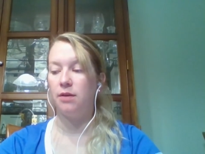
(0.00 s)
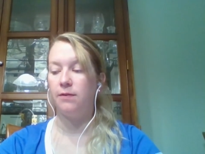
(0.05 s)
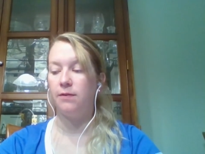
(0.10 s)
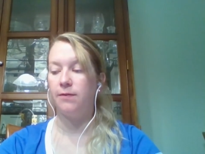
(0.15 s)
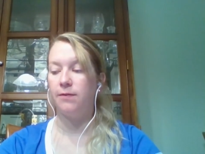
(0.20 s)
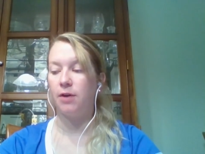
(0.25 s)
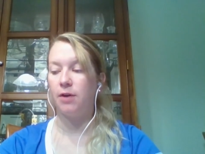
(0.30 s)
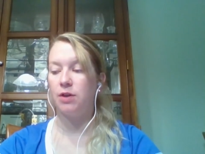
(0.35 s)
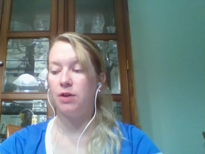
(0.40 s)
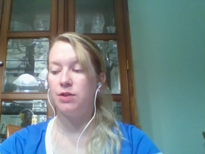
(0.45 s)

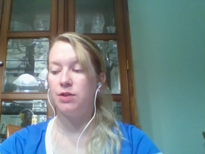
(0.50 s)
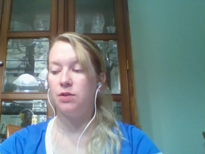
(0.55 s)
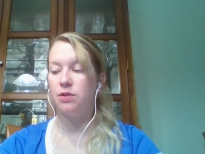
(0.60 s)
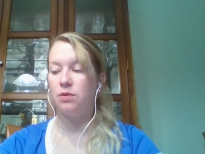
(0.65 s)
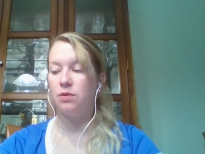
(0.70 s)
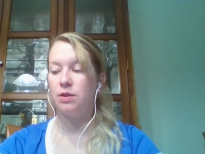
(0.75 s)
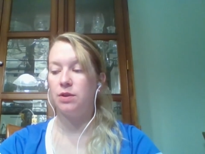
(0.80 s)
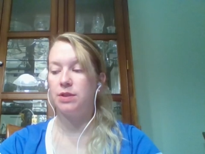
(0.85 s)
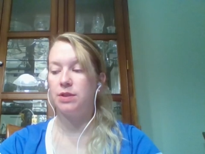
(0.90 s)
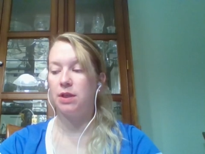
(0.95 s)
first
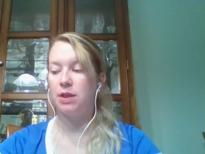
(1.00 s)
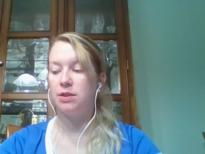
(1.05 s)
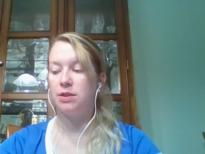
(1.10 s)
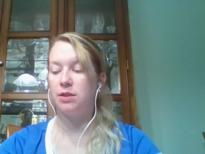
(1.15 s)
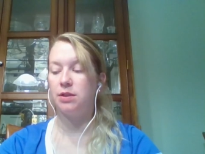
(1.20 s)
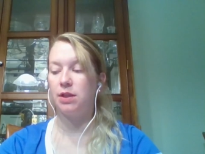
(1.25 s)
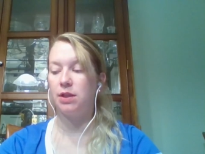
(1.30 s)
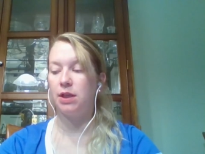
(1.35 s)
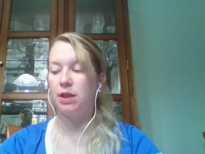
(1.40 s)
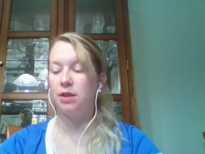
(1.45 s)

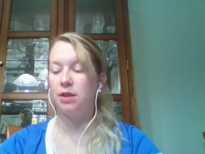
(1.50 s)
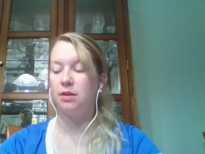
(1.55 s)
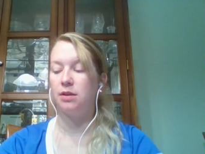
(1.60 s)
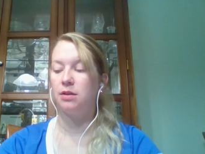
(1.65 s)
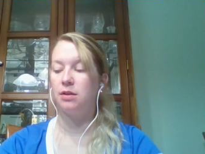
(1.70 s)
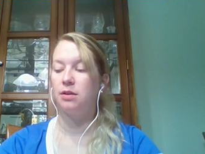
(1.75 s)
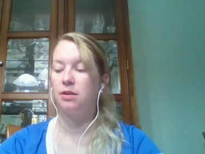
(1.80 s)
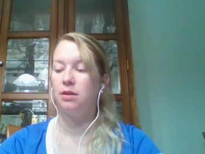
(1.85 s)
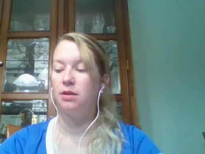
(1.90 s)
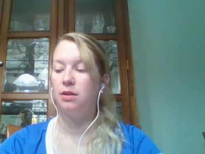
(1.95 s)
horizontally,
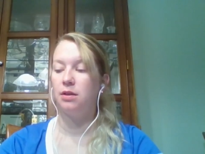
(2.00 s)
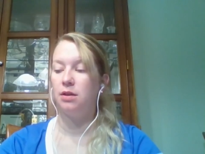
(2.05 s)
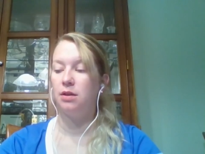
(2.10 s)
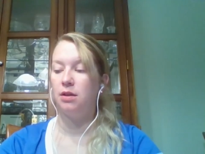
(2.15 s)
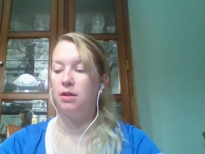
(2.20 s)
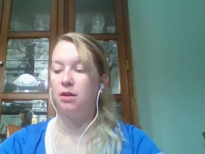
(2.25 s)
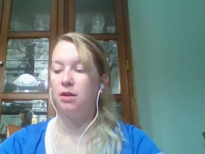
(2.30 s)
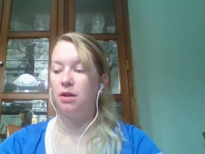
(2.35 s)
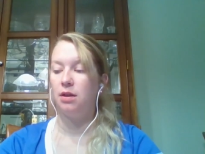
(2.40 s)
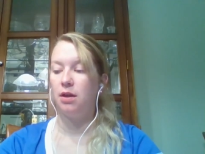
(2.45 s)

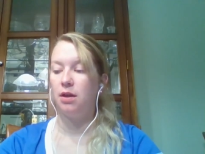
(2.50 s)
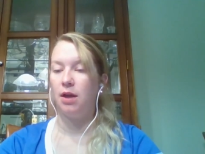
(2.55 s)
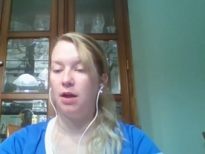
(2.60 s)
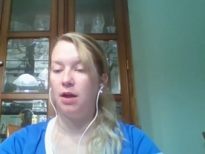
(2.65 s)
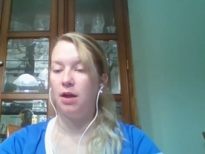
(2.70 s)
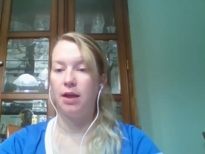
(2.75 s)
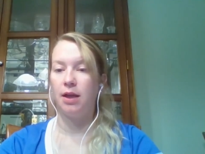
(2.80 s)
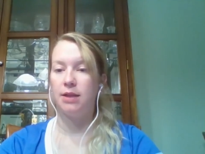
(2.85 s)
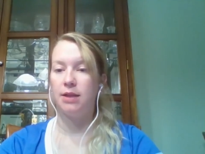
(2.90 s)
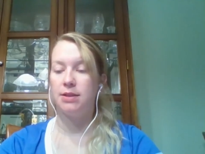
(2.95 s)

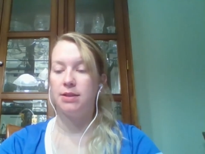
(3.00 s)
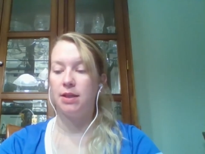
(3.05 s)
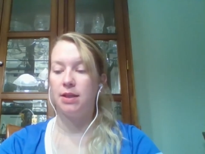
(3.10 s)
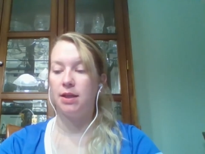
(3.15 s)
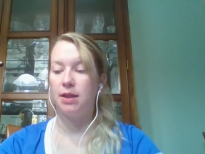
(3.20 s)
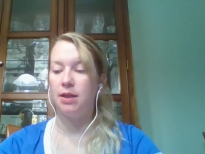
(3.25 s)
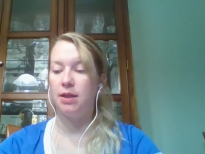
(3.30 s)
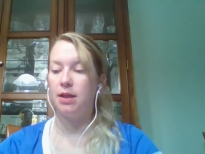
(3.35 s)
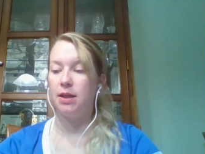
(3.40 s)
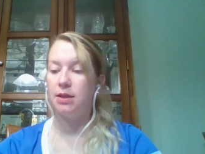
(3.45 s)
and I
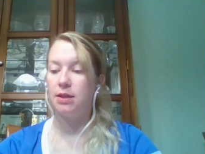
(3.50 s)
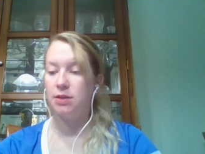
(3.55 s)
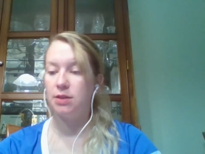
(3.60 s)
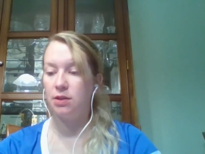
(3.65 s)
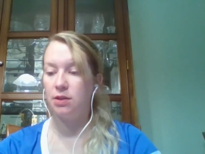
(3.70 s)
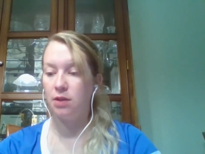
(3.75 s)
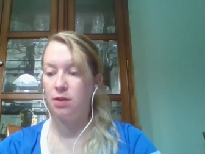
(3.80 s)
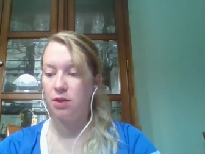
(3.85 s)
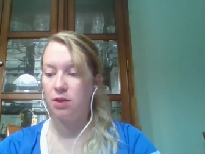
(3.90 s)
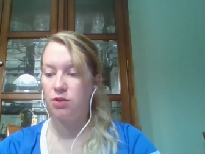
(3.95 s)
said
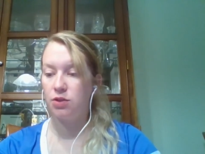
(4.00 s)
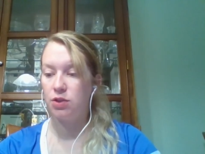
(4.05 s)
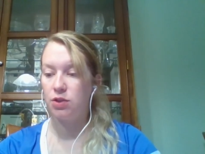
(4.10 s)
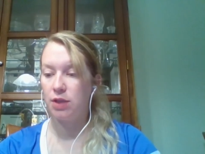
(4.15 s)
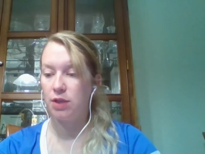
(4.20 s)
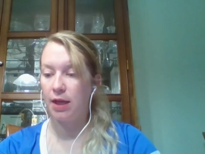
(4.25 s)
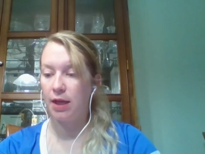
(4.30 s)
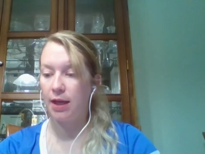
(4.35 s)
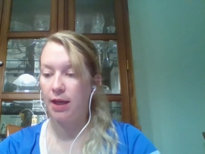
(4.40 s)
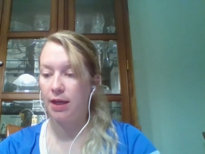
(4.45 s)
it's
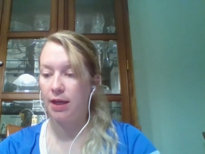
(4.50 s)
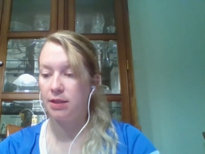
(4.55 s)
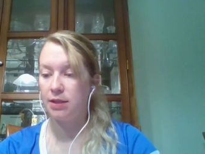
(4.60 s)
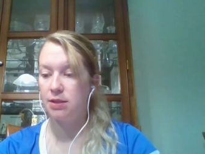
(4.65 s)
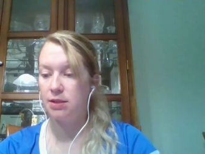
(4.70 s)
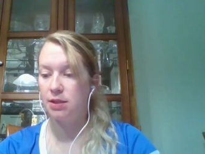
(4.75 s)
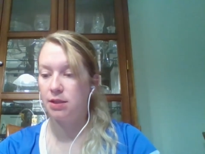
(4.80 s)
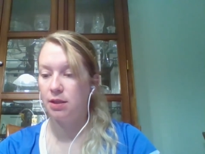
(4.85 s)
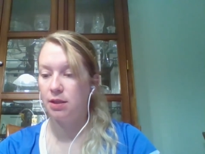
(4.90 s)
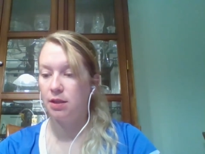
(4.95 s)
launched
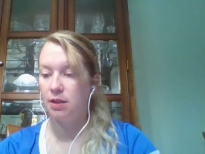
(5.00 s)
at